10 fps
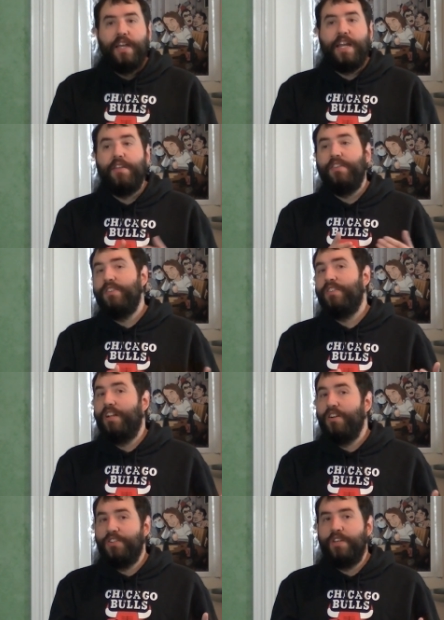Now, this is
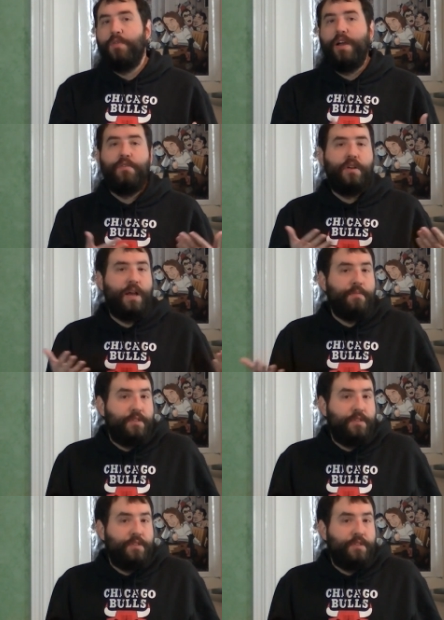largely why I